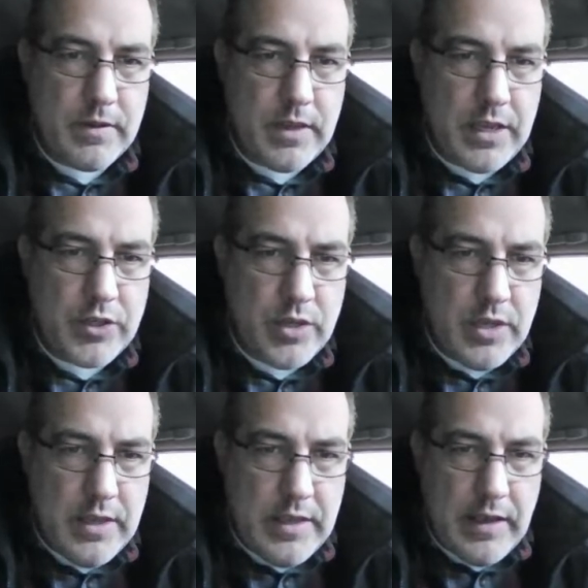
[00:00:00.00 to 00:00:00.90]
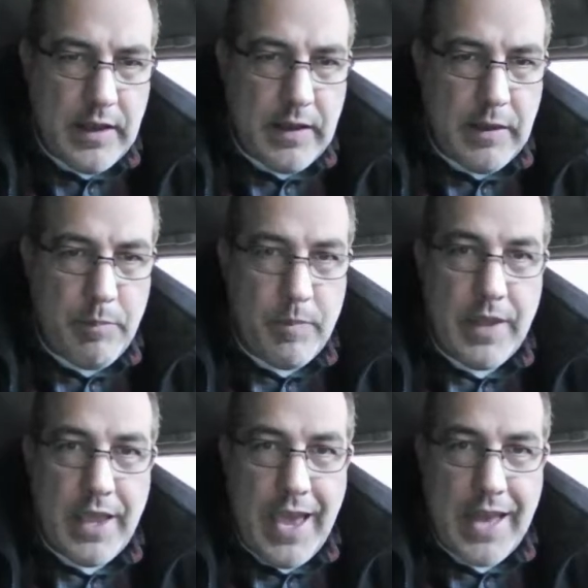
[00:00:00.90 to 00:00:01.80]
gauge. I
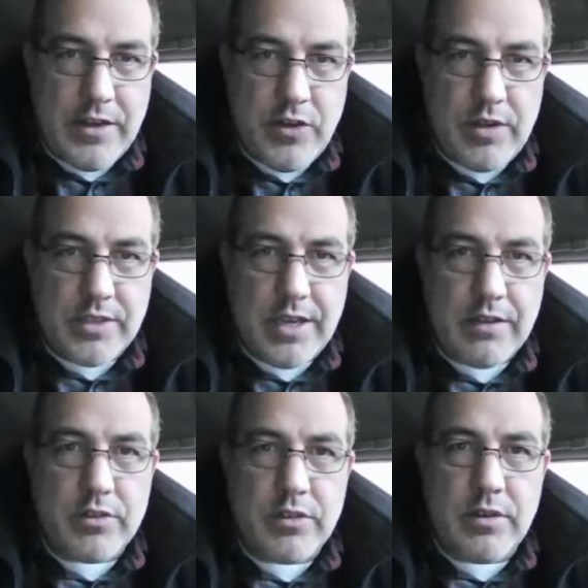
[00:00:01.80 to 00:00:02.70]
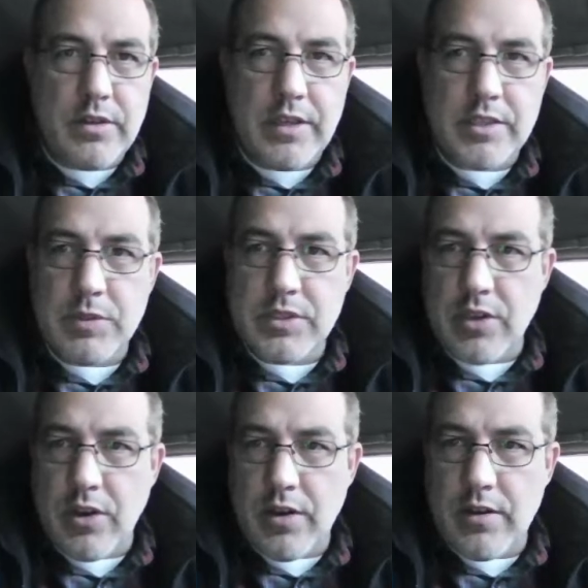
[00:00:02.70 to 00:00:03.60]
added duty cycle to it, as we
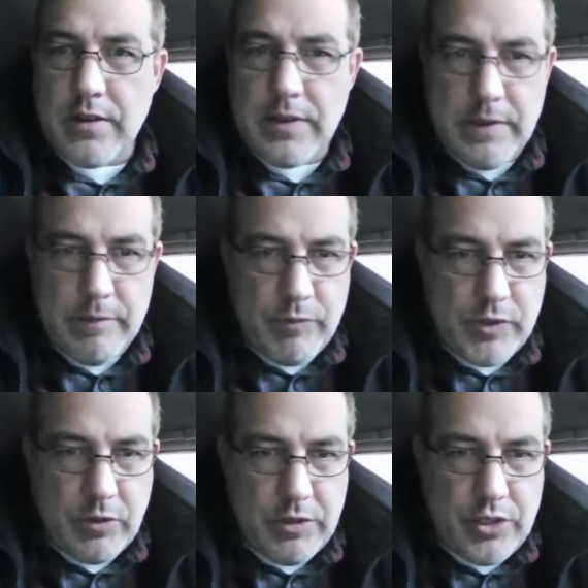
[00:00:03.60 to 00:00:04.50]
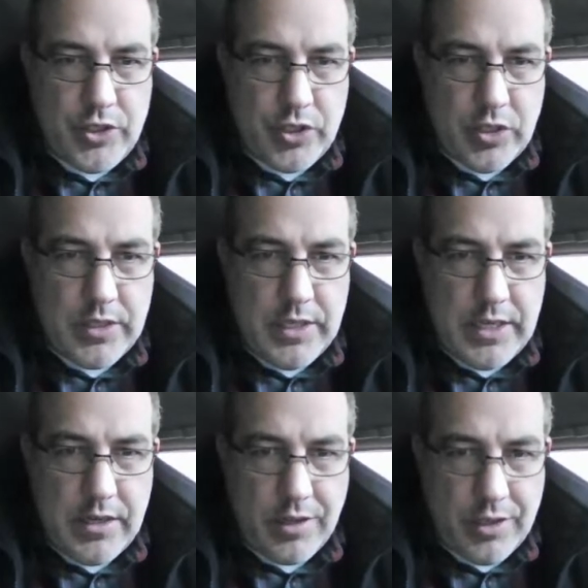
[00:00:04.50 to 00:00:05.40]
saw, so it should
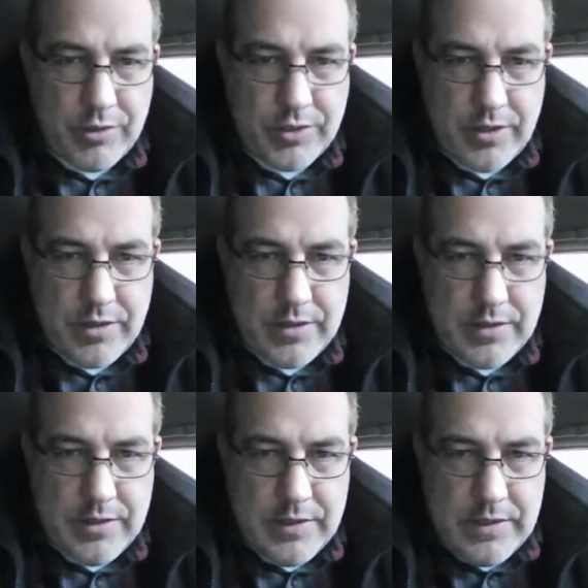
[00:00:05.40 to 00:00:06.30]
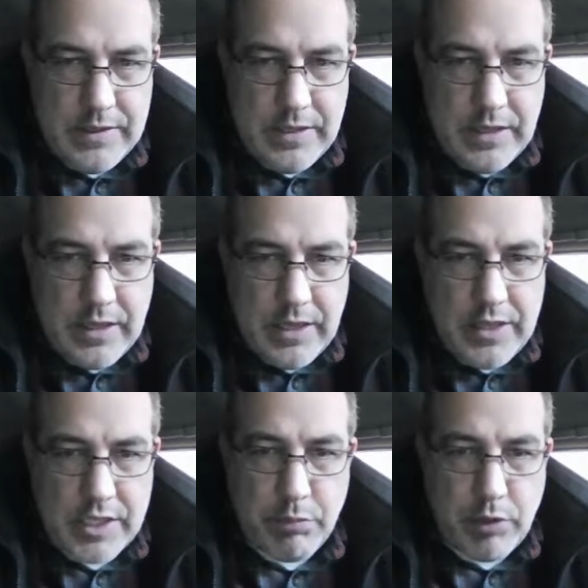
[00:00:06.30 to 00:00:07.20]
get closer.
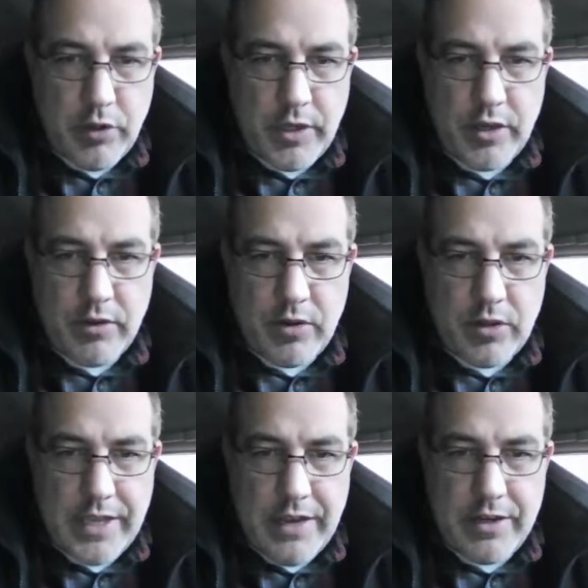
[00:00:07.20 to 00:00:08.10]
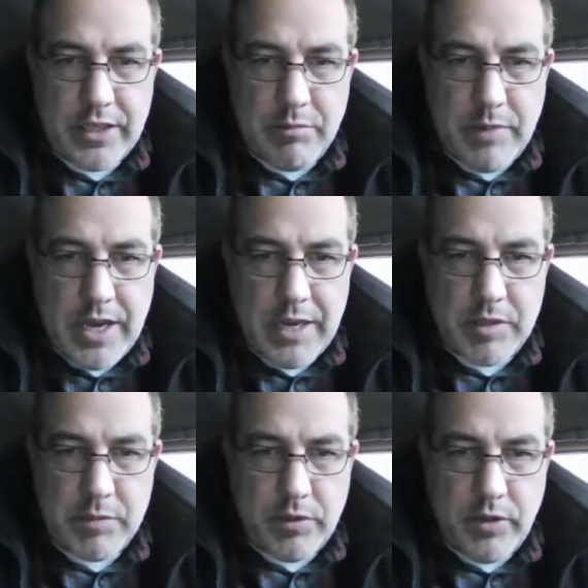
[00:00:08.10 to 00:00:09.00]
And this blue integral down here at the bottom,
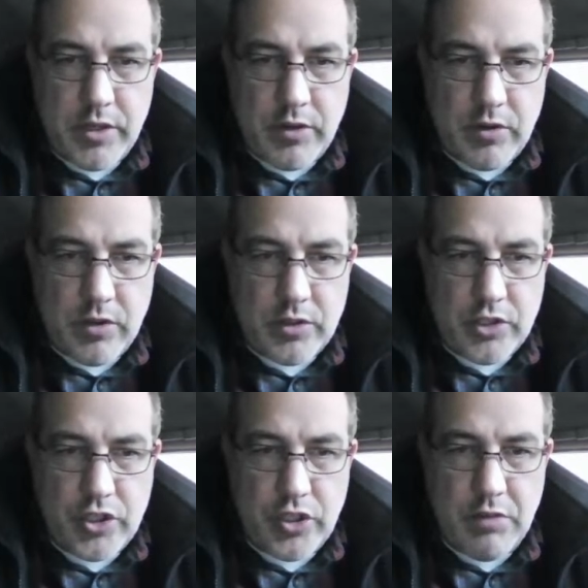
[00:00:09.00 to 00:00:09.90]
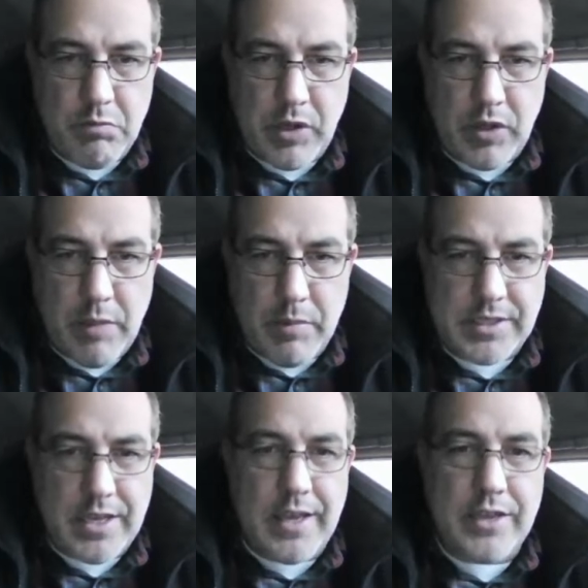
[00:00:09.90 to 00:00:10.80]
this blue integral shouldn't build up
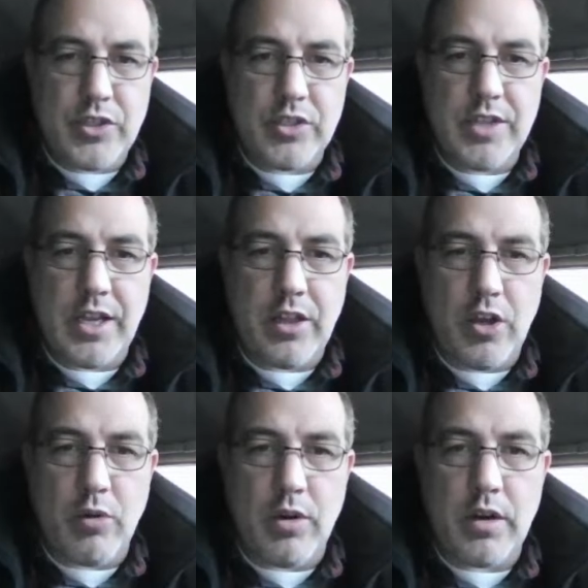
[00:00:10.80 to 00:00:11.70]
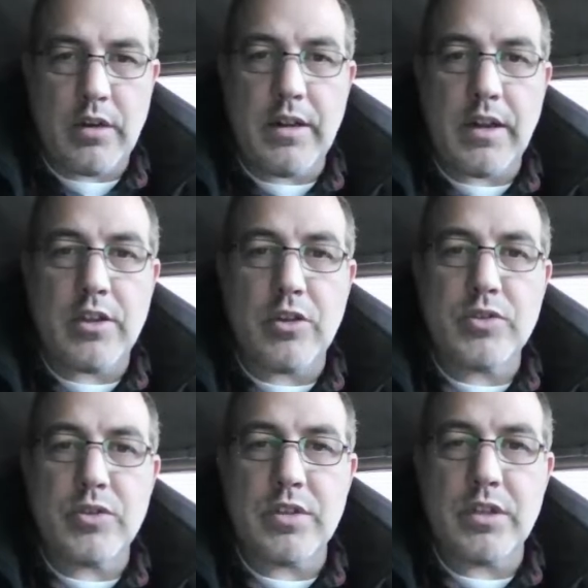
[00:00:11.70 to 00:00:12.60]
as high. It should stay lower and
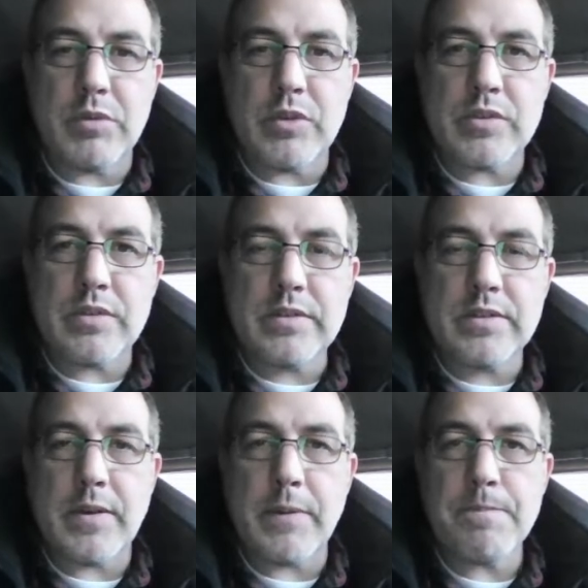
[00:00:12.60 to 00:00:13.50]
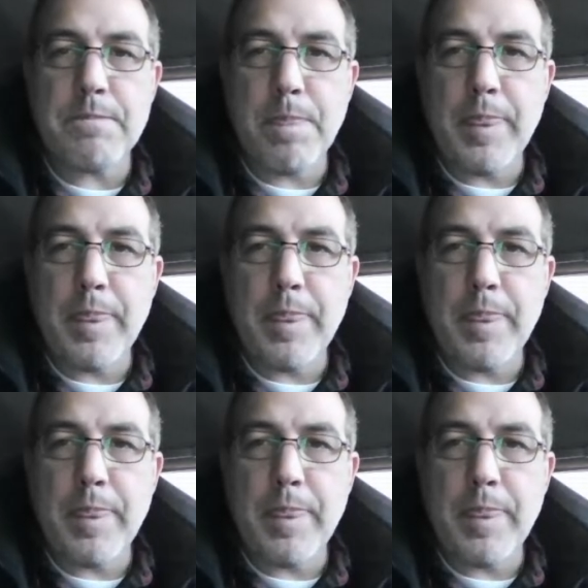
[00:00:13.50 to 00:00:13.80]
closer to the boost. So